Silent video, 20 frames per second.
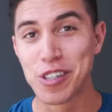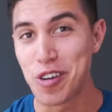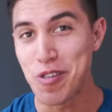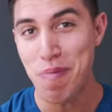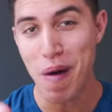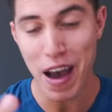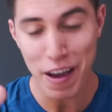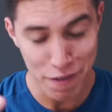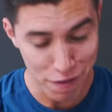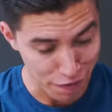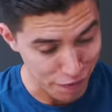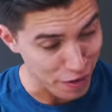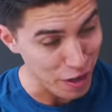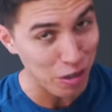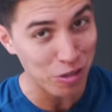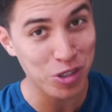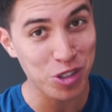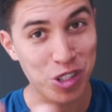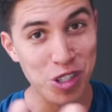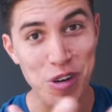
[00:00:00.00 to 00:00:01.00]
To my
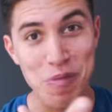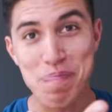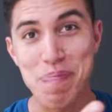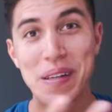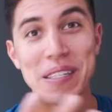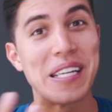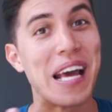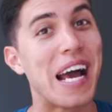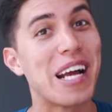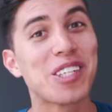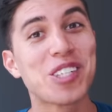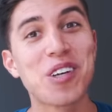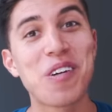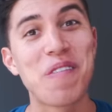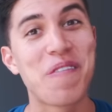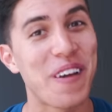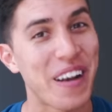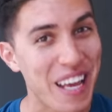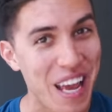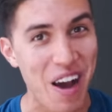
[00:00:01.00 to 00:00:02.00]
future
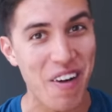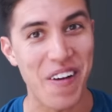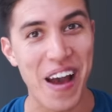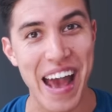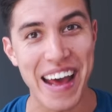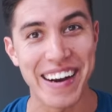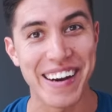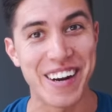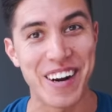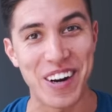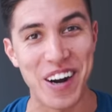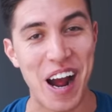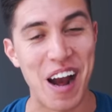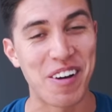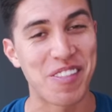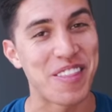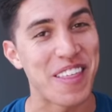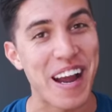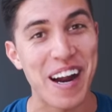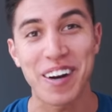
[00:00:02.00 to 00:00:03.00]
potential video editor
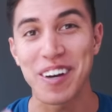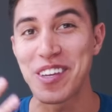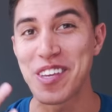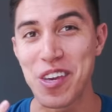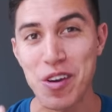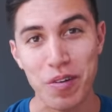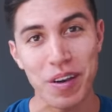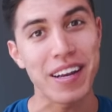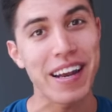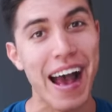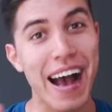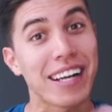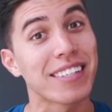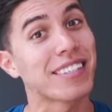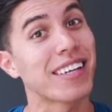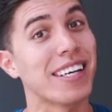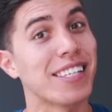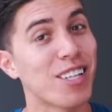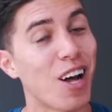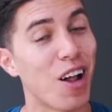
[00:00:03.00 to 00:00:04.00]
out there, you can
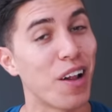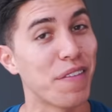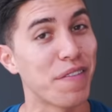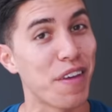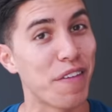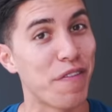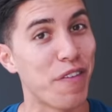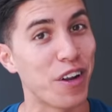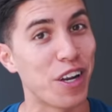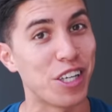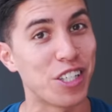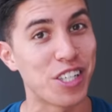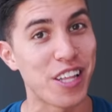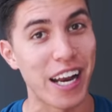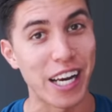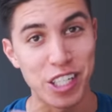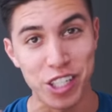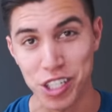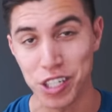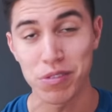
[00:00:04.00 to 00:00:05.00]
access all of the footage
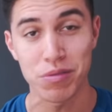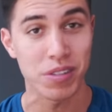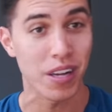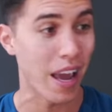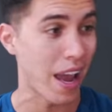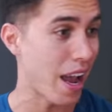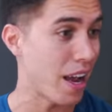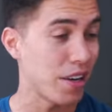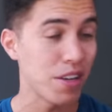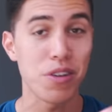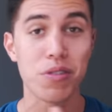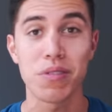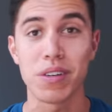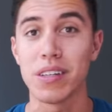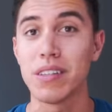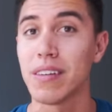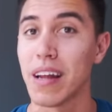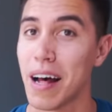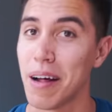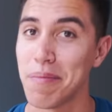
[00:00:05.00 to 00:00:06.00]
that I shoot and you
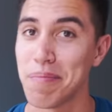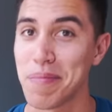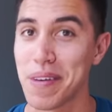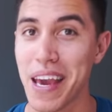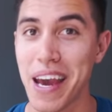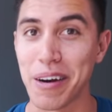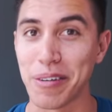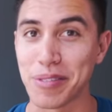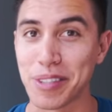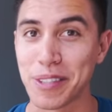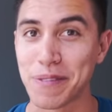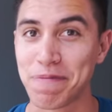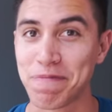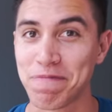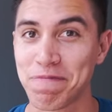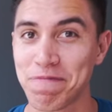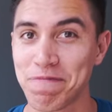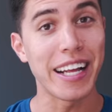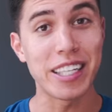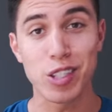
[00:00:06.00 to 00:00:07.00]
can help me out.
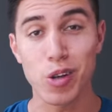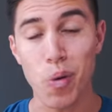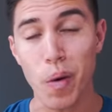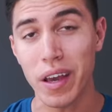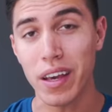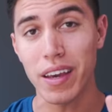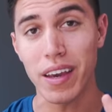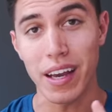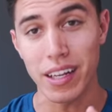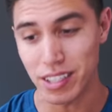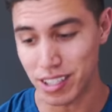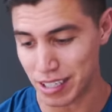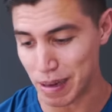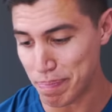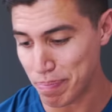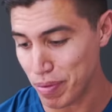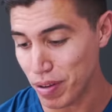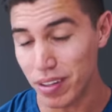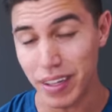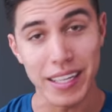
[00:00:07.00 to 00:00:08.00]
It's quick, it's
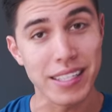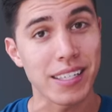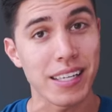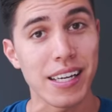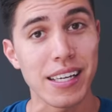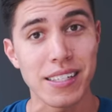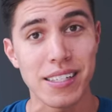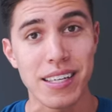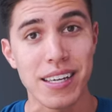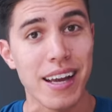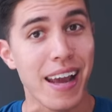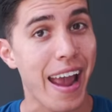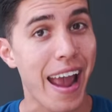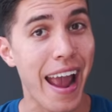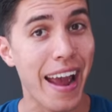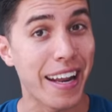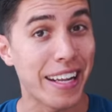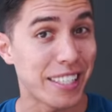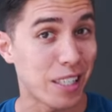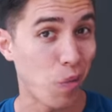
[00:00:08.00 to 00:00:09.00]
simple, it's easy,
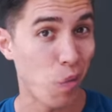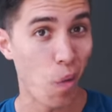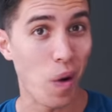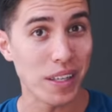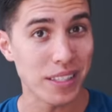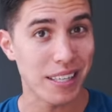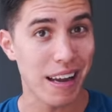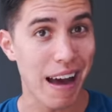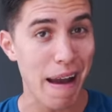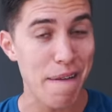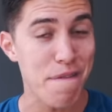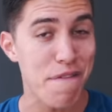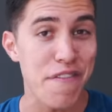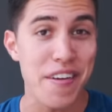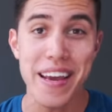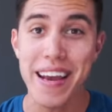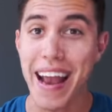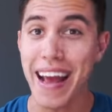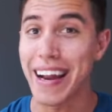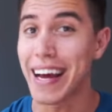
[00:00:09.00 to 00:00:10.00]
and it's a one-time
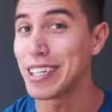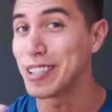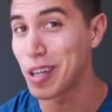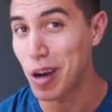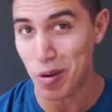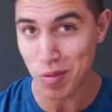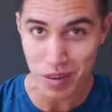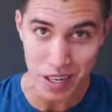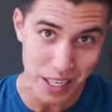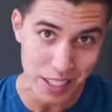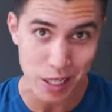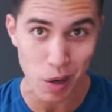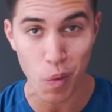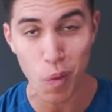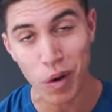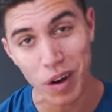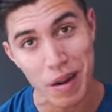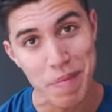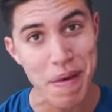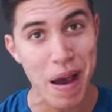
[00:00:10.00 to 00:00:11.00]
fee, and I don't need to
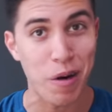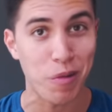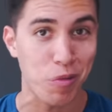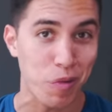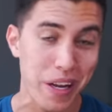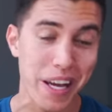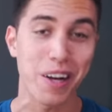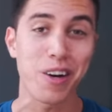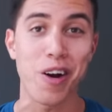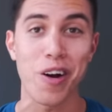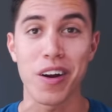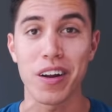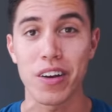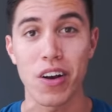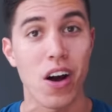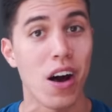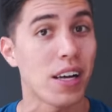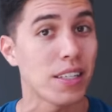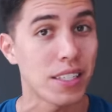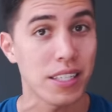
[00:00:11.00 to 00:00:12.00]
worry about reoccurring
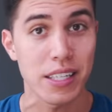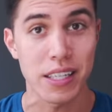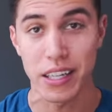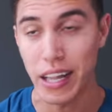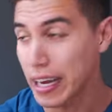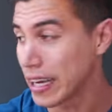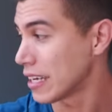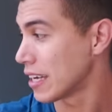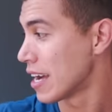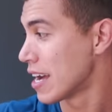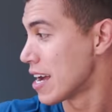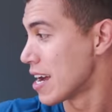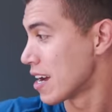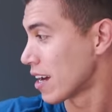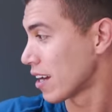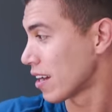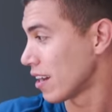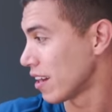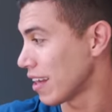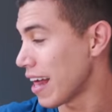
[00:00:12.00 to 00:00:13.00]
costs like
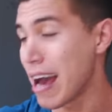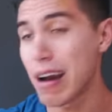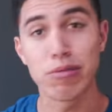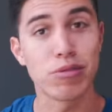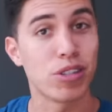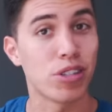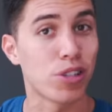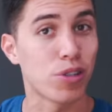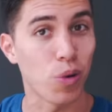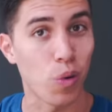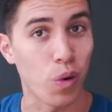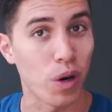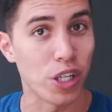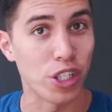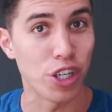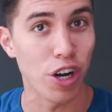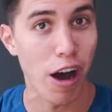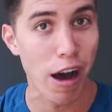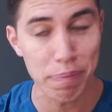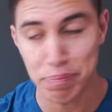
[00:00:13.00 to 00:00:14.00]
cloud
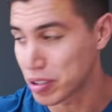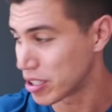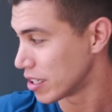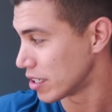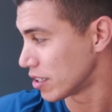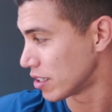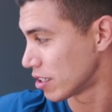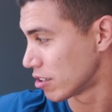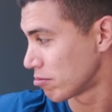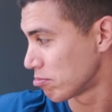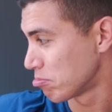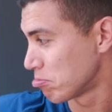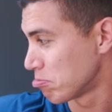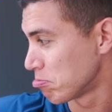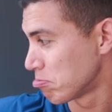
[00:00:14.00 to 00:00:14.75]
storage options.